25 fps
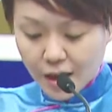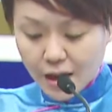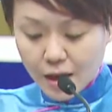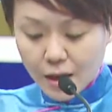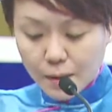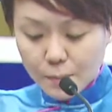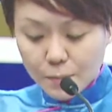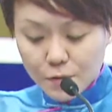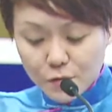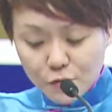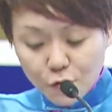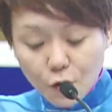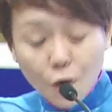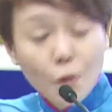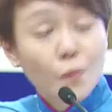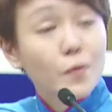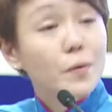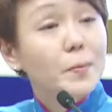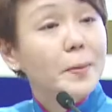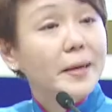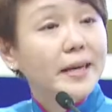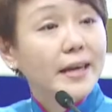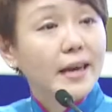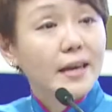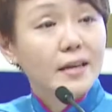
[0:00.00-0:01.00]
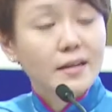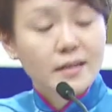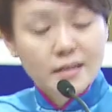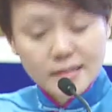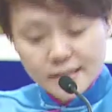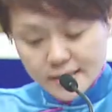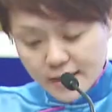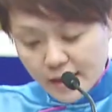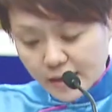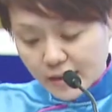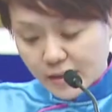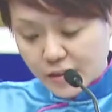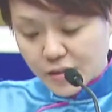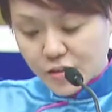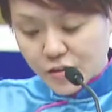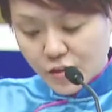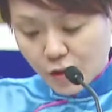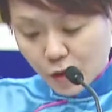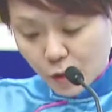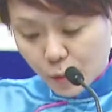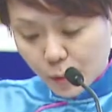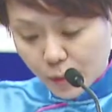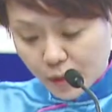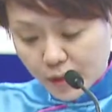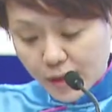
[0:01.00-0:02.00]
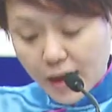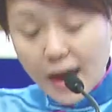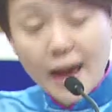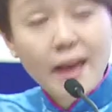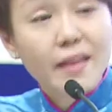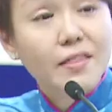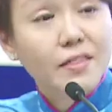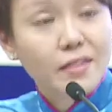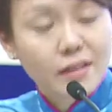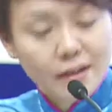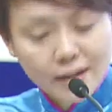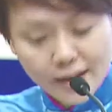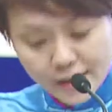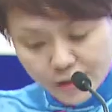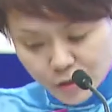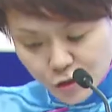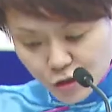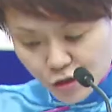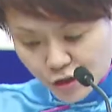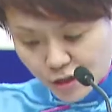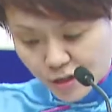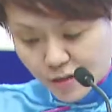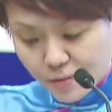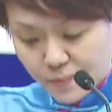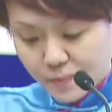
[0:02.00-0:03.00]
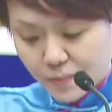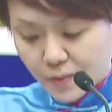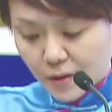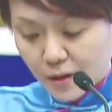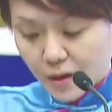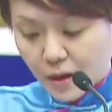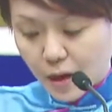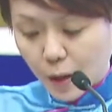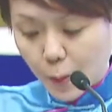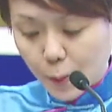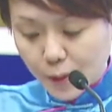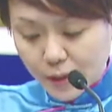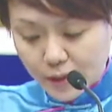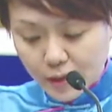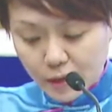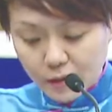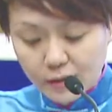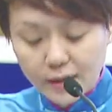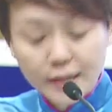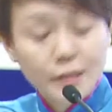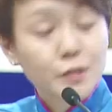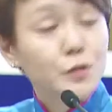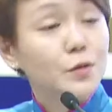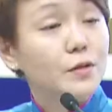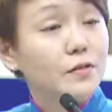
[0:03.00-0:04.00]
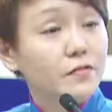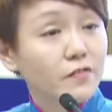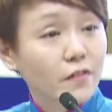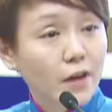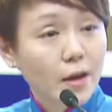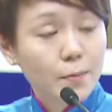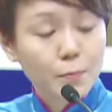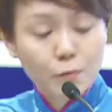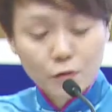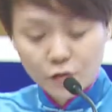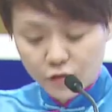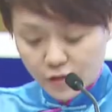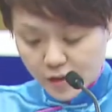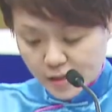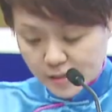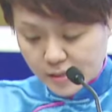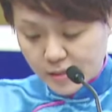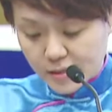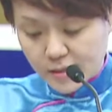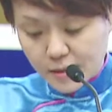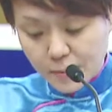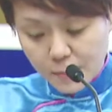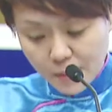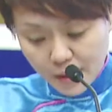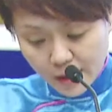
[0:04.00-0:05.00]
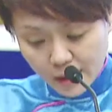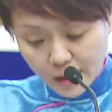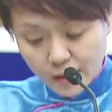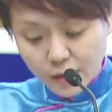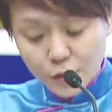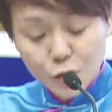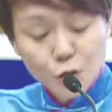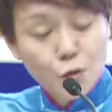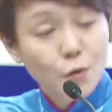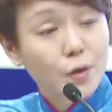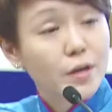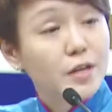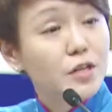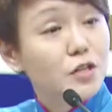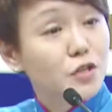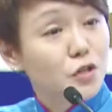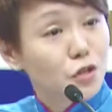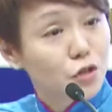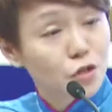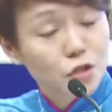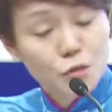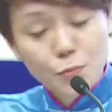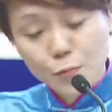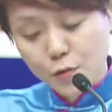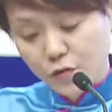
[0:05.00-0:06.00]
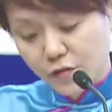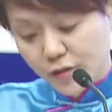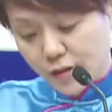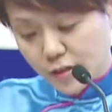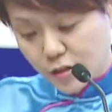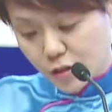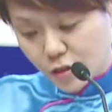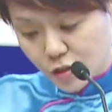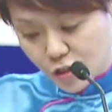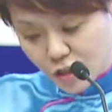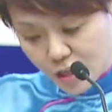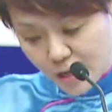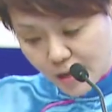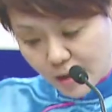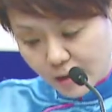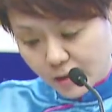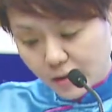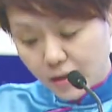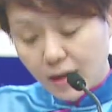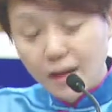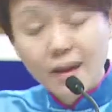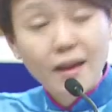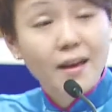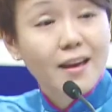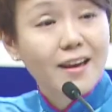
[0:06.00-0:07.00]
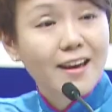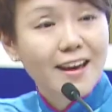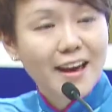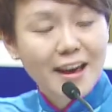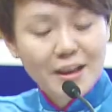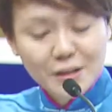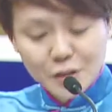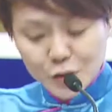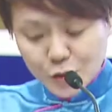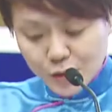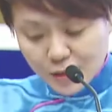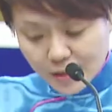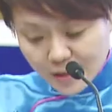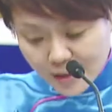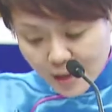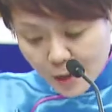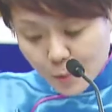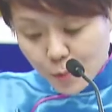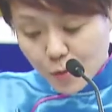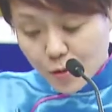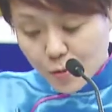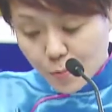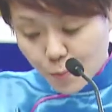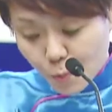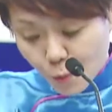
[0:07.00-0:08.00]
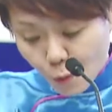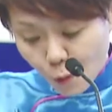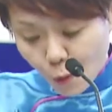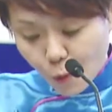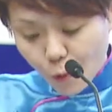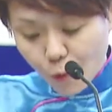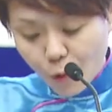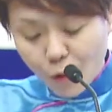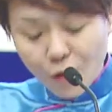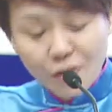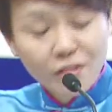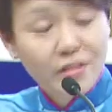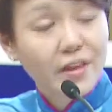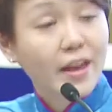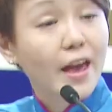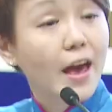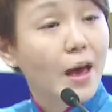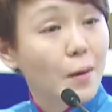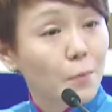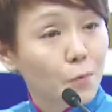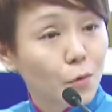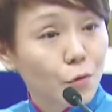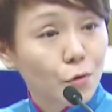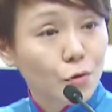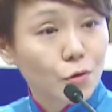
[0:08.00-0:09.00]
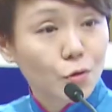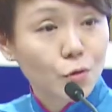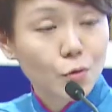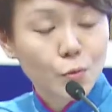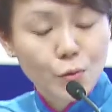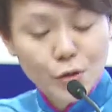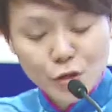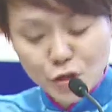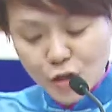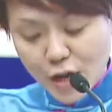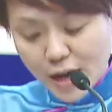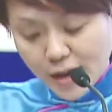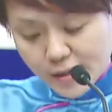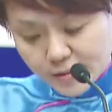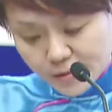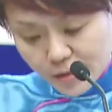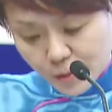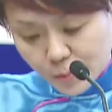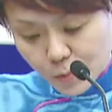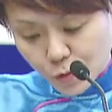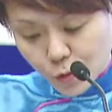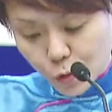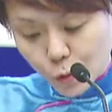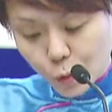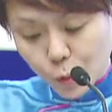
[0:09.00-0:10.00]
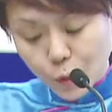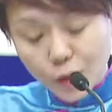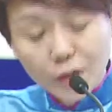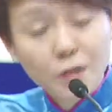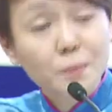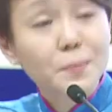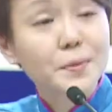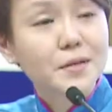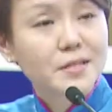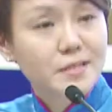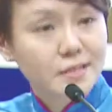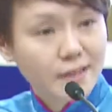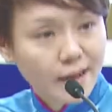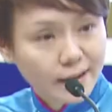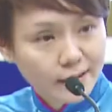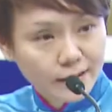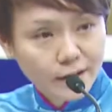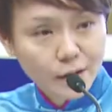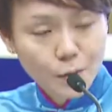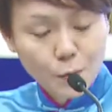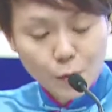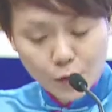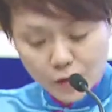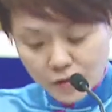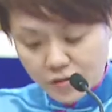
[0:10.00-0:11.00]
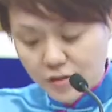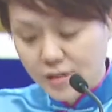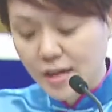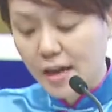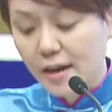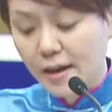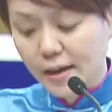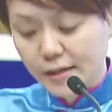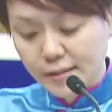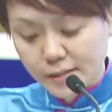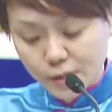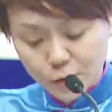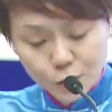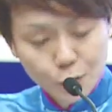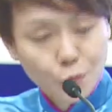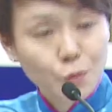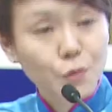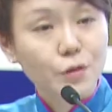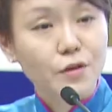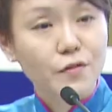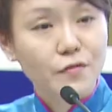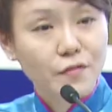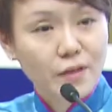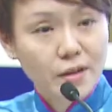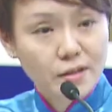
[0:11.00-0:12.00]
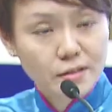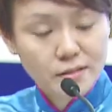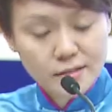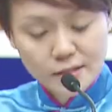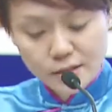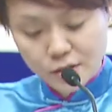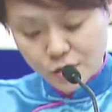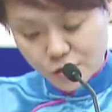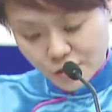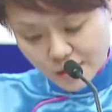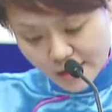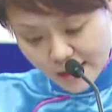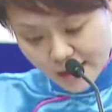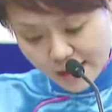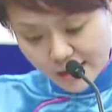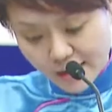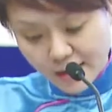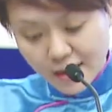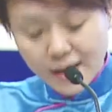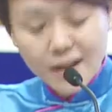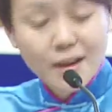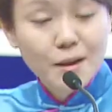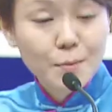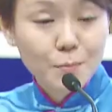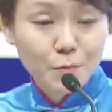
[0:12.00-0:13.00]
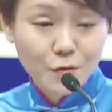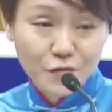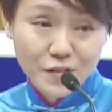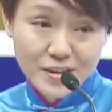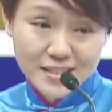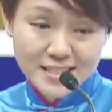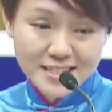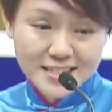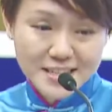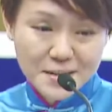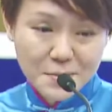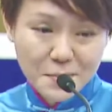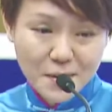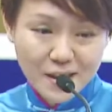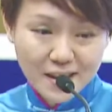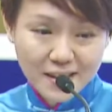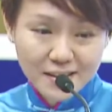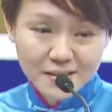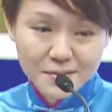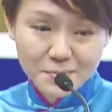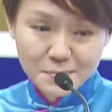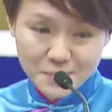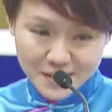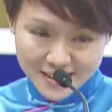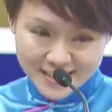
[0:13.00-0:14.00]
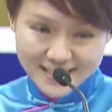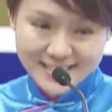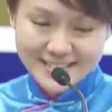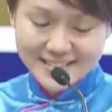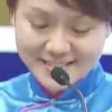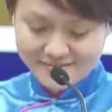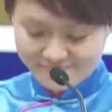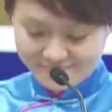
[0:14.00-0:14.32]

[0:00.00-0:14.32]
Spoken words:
Before we begin the signing ceremony and the lecture, I would now like to invite Professor De Meyer to introduce Professor Chang and to elaborate more on the MOU which SMU will be signing with Shanghai Jiao Tong University today. Professor De Meyer, please.